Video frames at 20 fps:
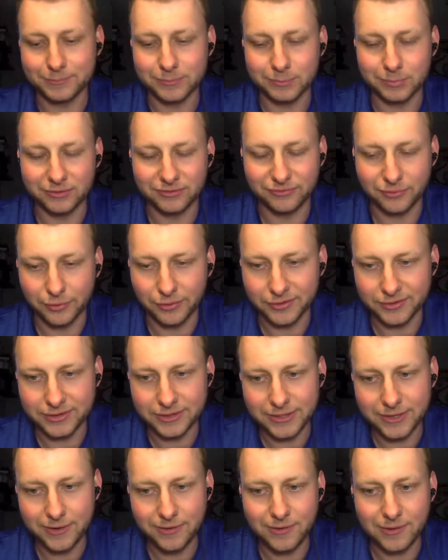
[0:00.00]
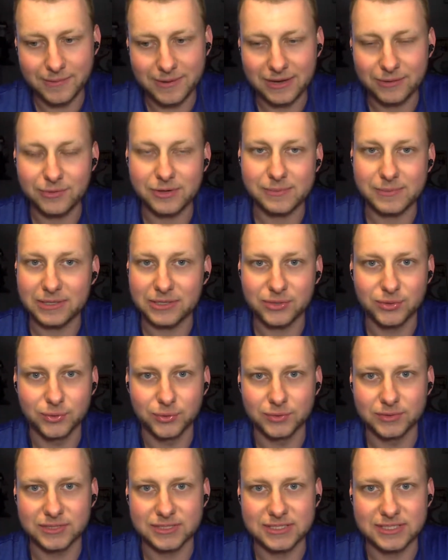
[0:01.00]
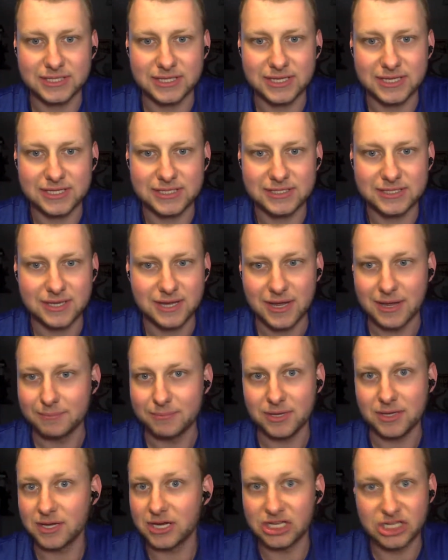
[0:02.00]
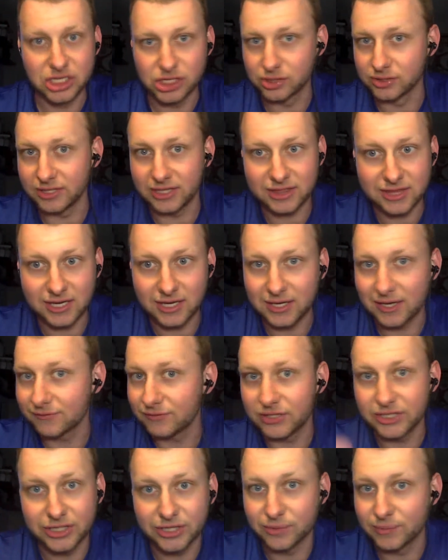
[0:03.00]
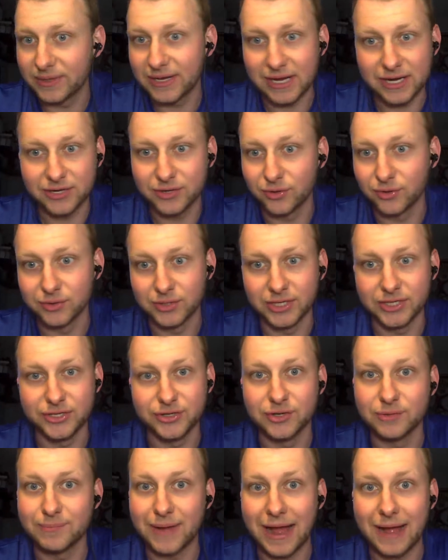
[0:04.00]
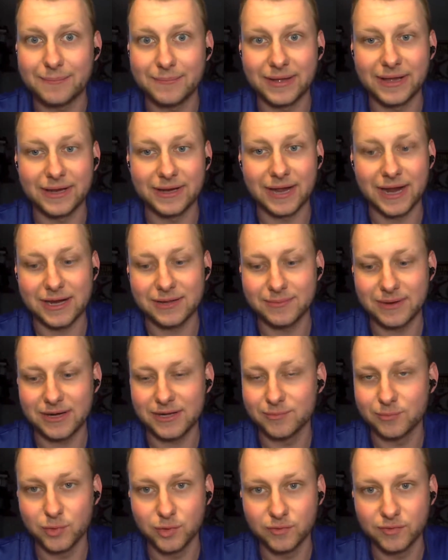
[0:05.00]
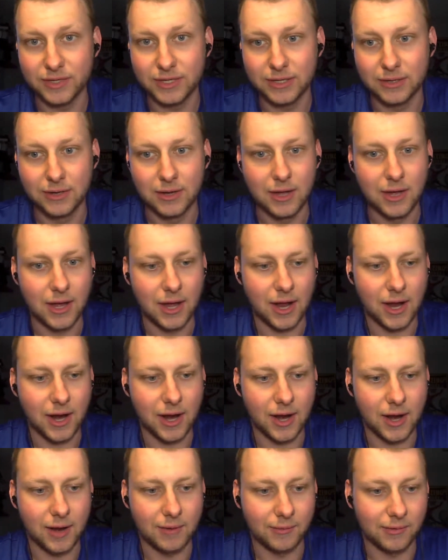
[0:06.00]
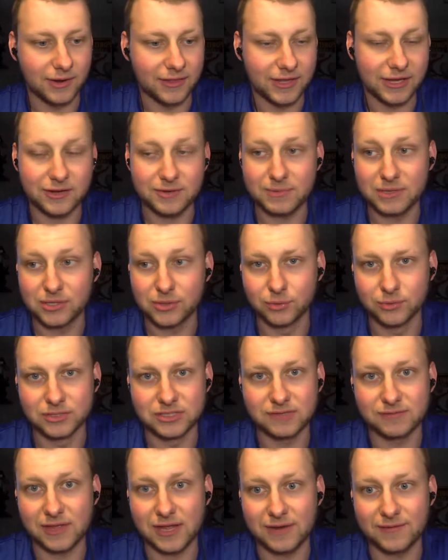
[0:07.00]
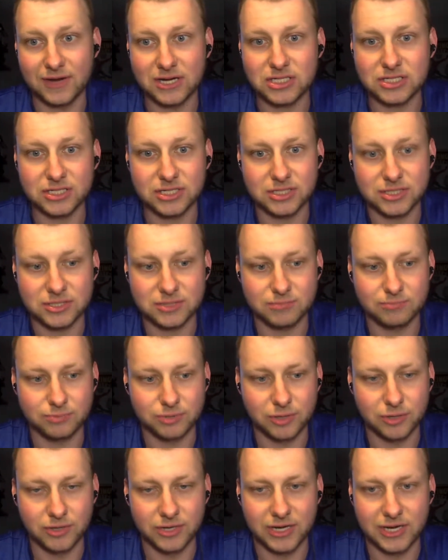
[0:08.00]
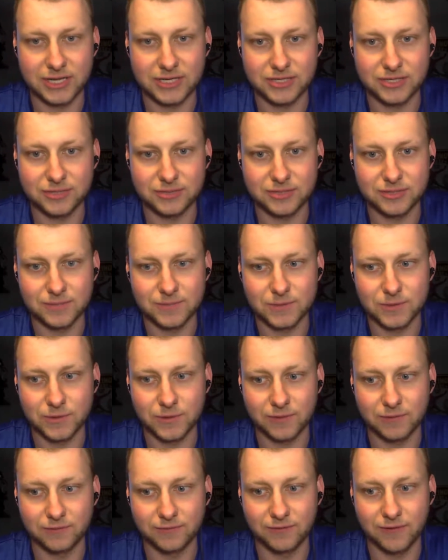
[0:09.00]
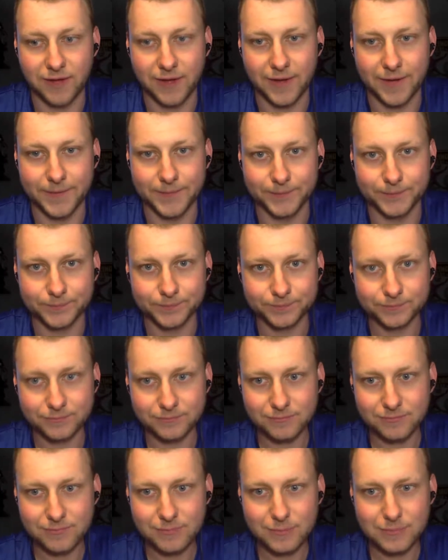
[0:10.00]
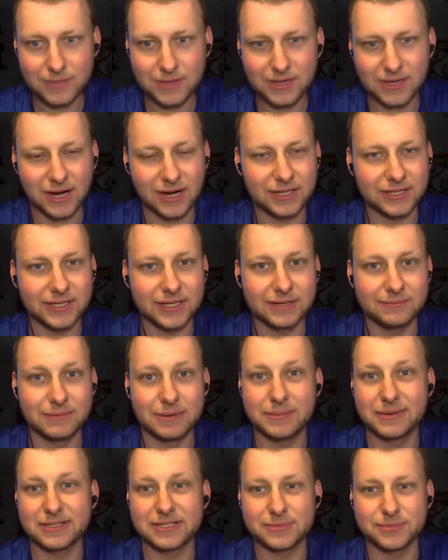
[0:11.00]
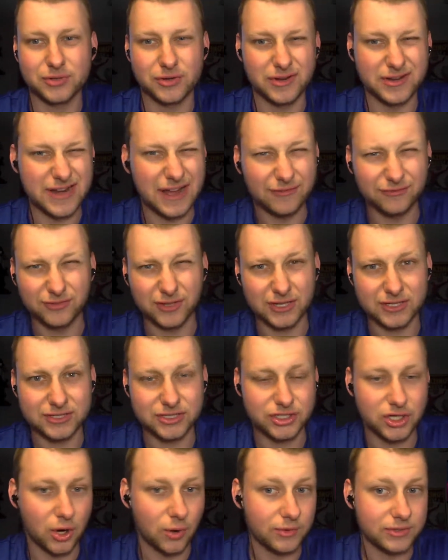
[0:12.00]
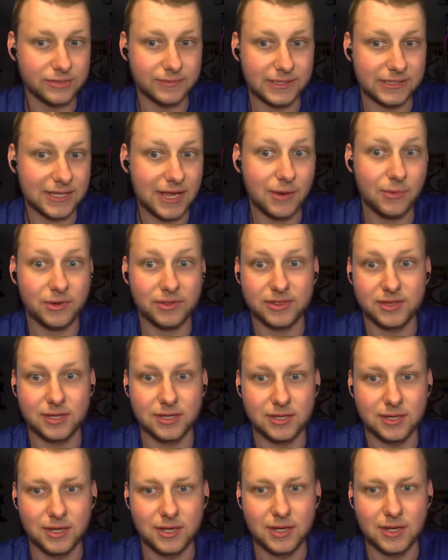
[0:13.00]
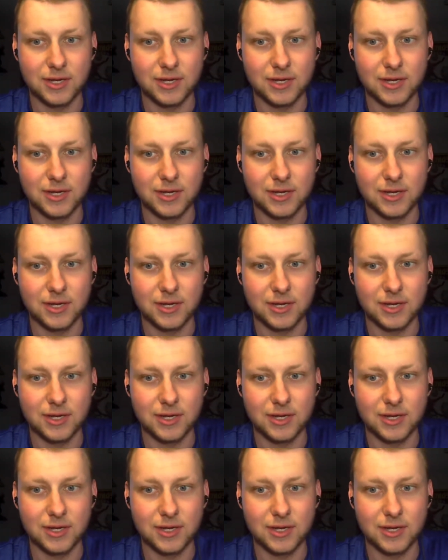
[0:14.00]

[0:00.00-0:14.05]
before, you know. I mean, it would have been cool to see this be a yearly thing. Every year we get a new Batman animated movie. Or I think it'd be cool is if they eventually just turned it into some sort of kind of maybe some sort of Netflix show or something like that with the